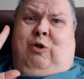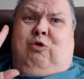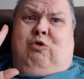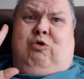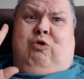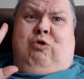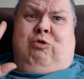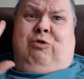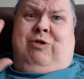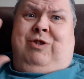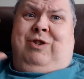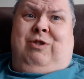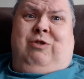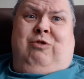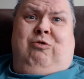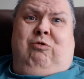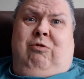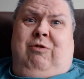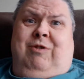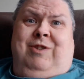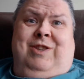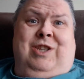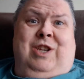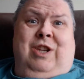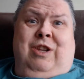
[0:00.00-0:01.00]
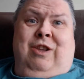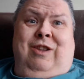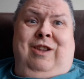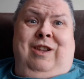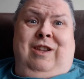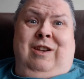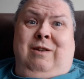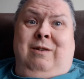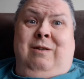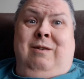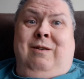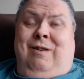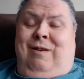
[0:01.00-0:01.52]

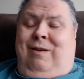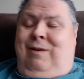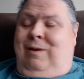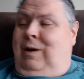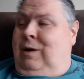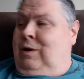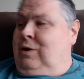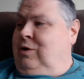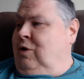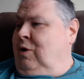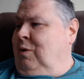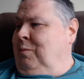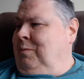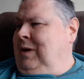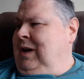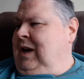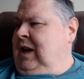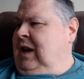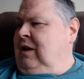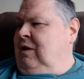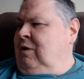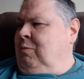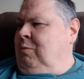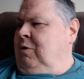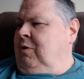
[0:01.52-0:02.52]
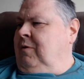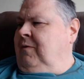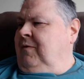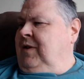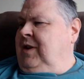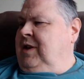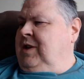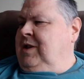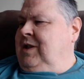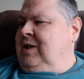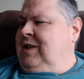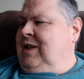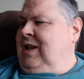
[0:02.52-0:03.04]
trazillion Terminator
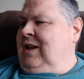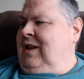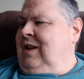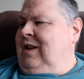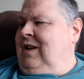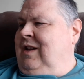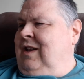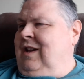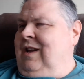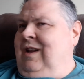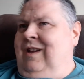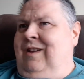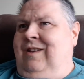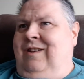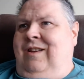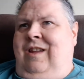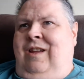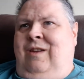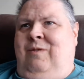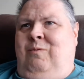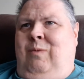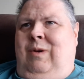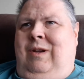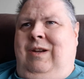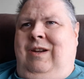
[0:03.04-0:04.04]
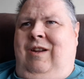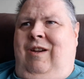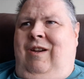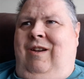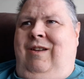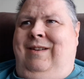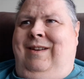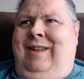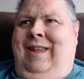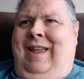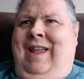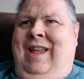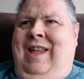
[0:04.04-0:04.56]
movies uh, and and
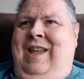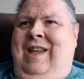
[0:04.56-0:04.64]
whatnot,